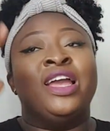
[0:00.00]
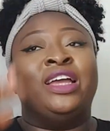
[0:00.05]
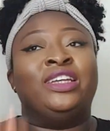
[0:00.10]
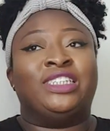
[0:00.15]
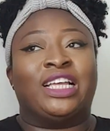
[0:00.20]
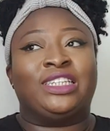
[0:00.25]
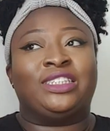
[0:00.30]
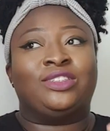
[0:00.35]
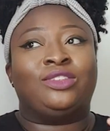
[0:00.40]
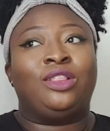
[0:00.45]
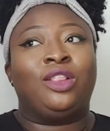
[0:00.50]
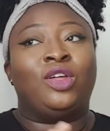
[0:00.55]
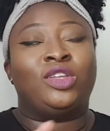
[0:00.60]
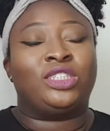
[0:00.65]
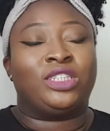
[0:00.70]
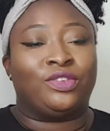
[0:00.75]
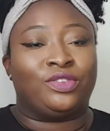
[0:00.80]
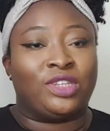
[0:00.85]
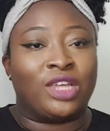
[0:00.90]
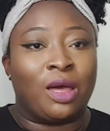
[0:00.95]
she has
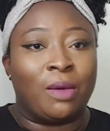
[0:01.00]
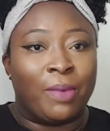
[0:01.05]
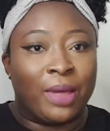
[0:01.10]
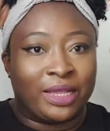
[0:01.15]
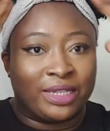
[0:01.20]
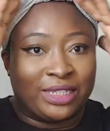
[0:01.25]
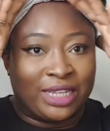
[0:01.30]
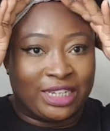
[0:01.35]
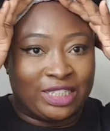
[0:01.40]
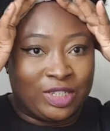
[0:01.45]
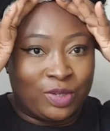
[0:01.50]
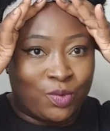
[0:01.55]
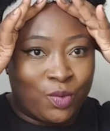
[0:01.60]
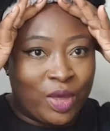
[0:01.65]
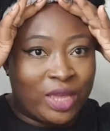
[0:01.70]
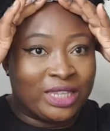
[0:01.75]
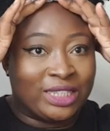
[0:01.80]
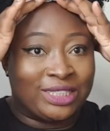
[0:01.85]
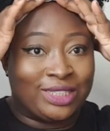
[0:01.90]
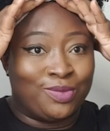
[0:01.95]
lots of turbans that she
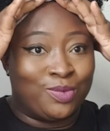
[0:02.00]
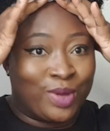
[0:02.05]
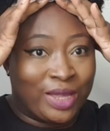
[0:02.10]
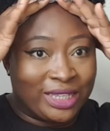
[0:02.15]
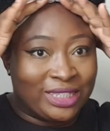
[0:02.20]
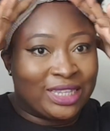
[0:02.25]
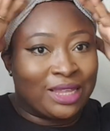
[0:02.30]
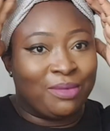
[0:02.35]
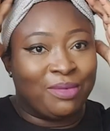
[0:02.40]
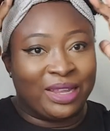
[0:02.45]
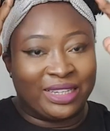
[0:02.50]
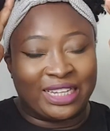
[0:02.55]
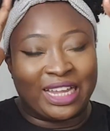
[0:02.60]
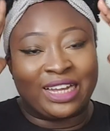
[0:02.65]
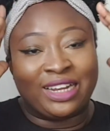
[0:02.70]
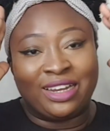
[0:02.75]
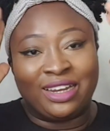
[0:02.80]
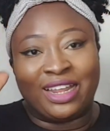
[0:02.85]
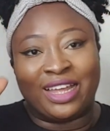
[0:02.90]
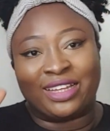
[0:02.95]
wears and she wears them
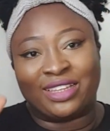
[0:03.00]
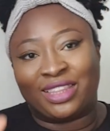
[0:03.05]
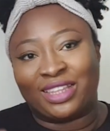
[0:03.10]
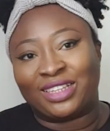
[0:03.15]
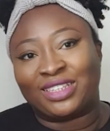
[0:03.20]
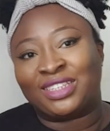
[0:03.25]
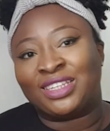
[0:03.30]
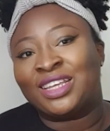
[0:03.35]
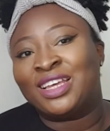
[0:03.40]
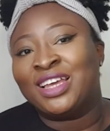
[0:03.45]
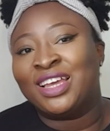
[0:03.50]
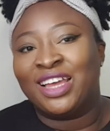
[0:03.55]
exactly like this